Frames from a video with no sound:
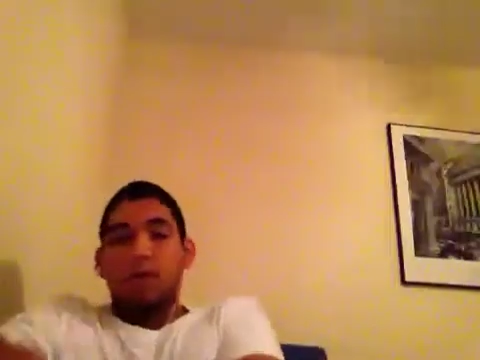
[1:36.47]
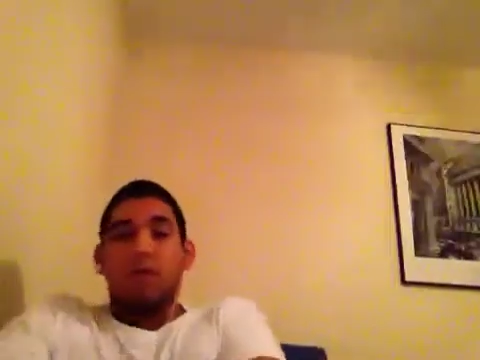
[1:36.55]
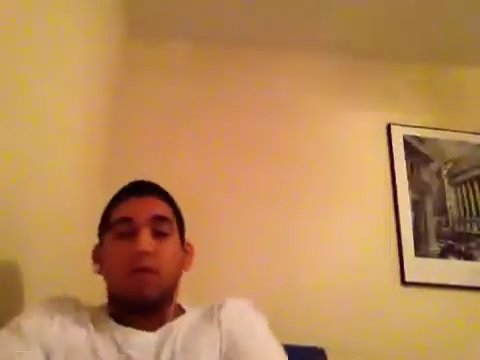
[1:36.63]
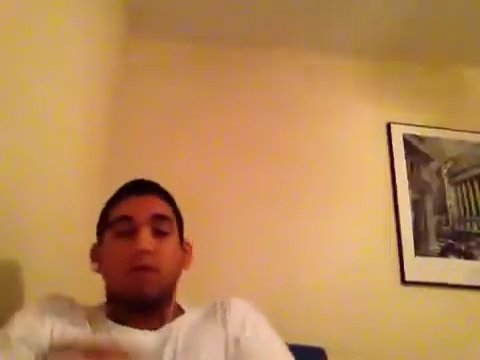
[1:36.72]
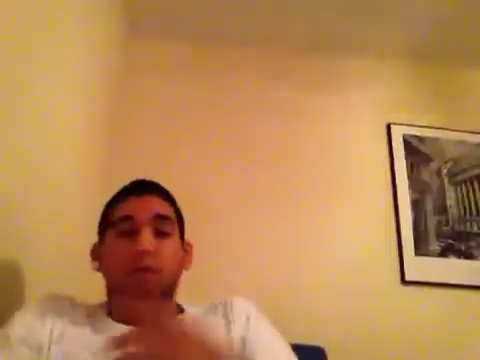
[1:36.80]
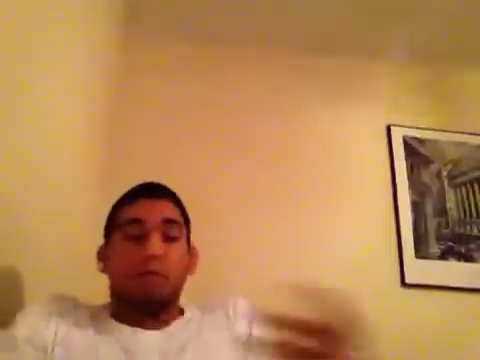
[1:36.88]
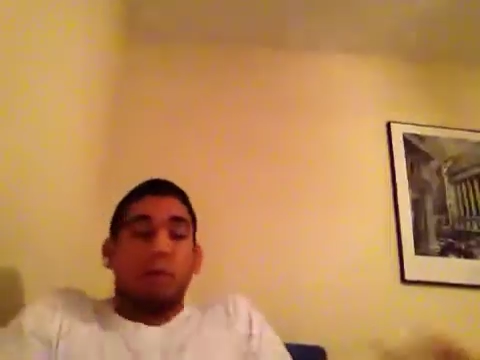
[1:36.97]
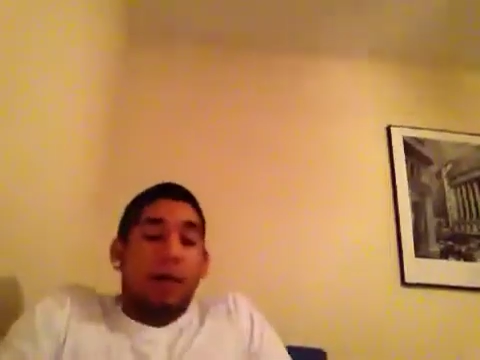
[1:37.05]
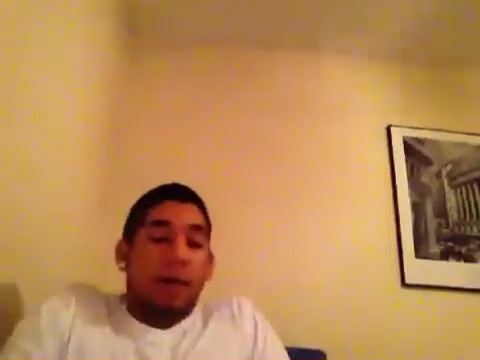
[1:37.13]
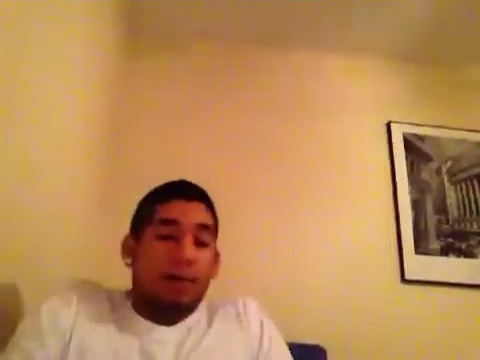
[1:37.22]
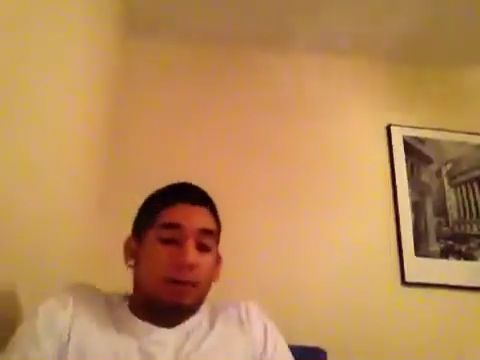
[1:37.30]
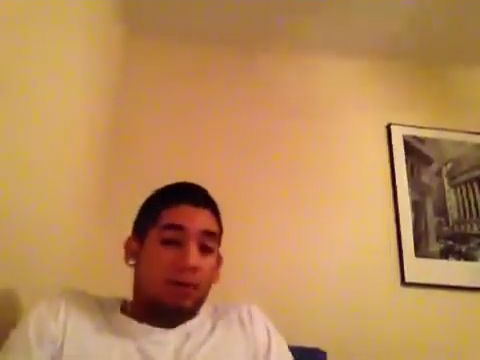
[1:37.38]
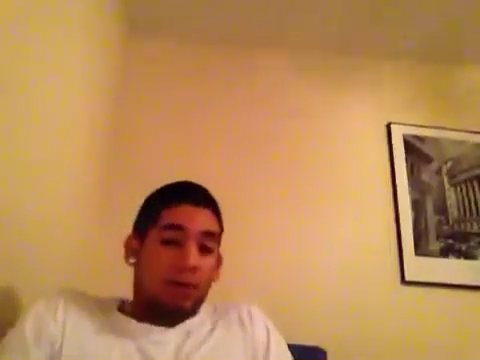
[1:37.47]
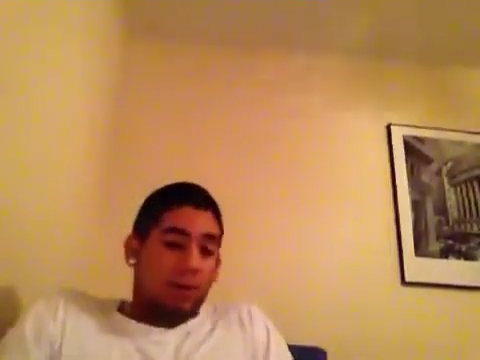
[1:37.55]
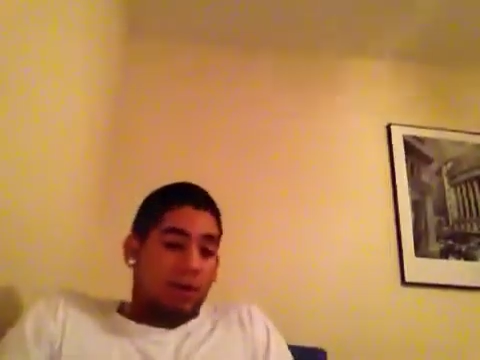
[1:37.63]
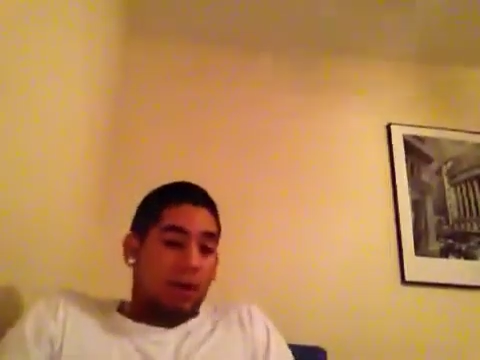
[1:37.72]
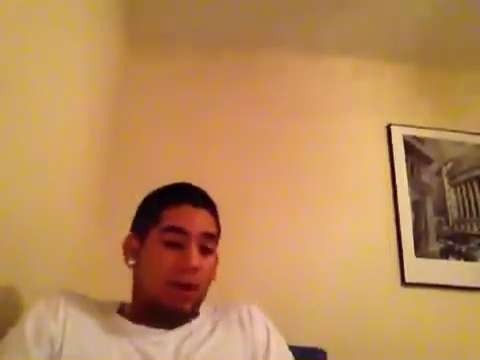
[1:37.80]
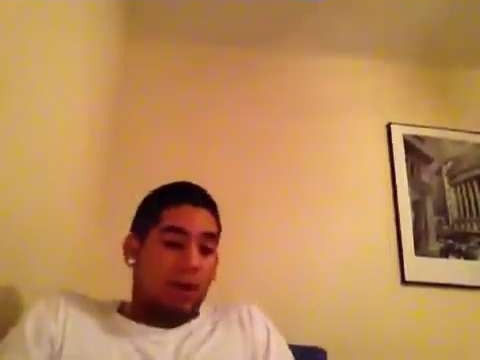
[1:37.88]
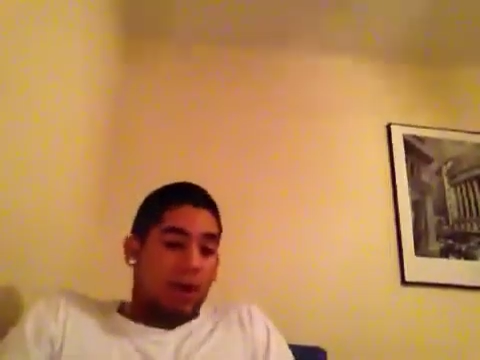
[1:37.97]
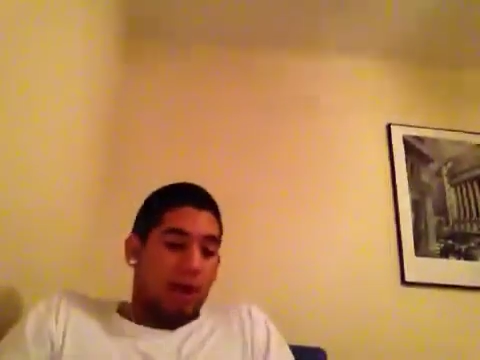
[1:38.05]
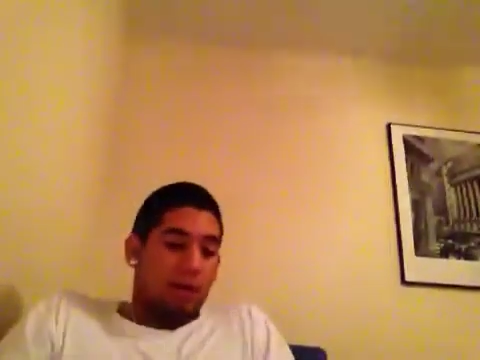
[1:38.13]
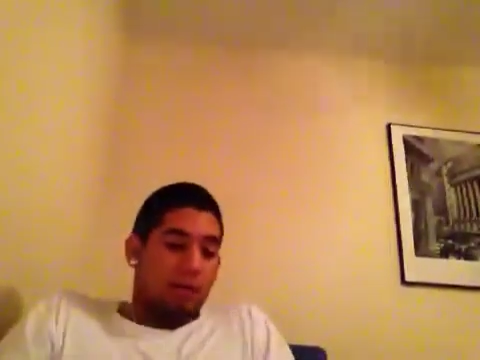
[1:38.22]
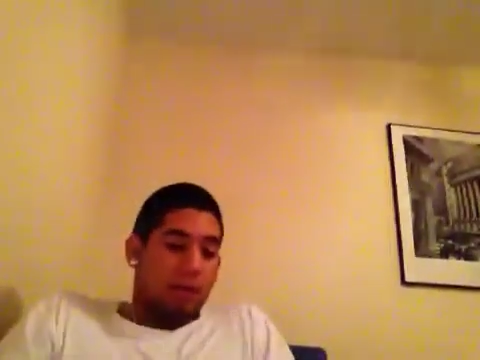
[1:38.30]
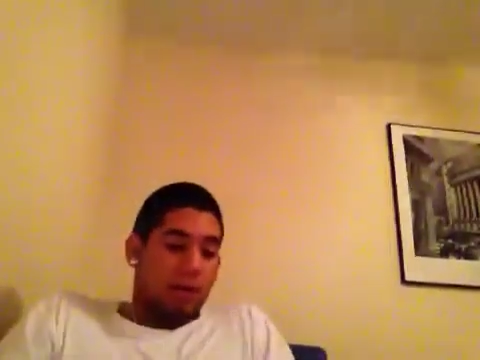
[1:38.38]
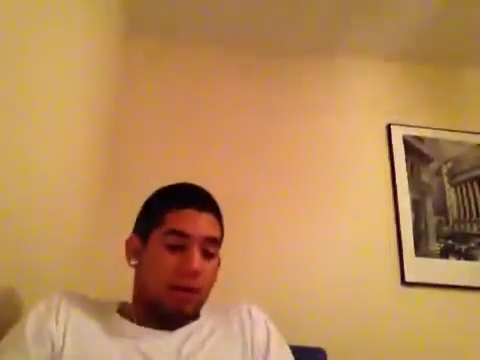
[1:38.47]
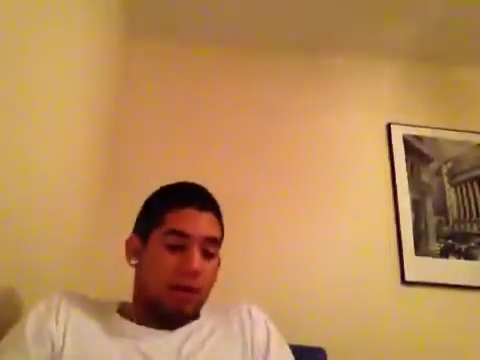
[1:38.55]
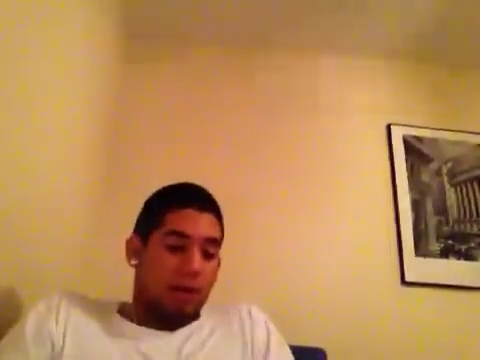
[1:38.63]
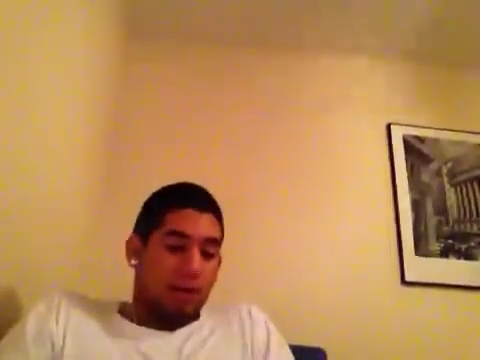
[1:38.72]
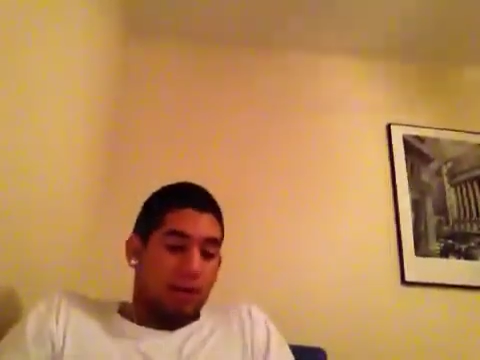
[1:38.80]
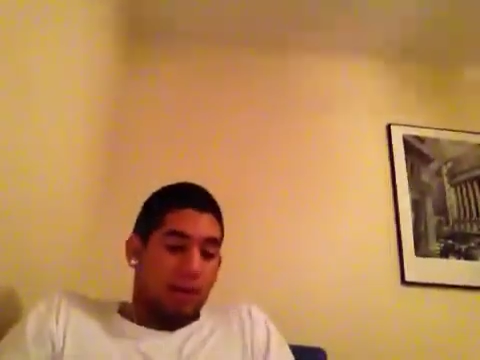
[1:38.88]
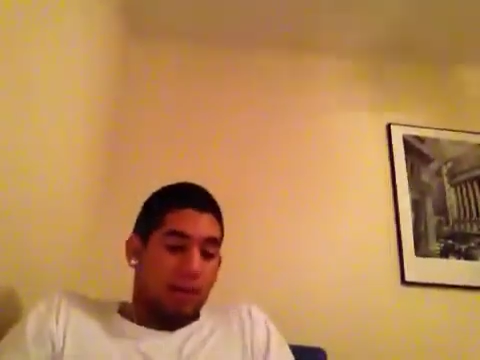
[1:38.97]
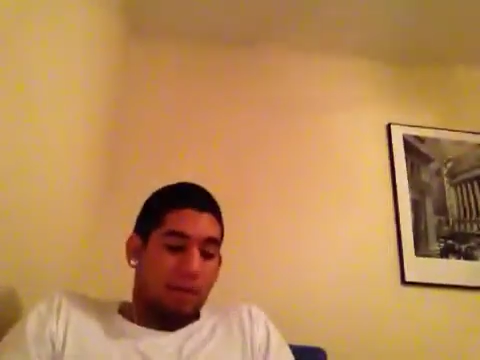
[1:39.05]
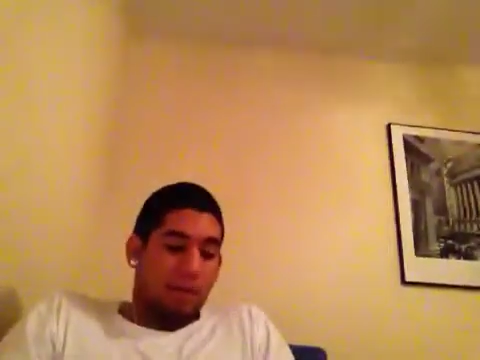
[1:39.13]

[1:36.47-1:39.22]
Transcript: feel pain when you're getting hypoxia.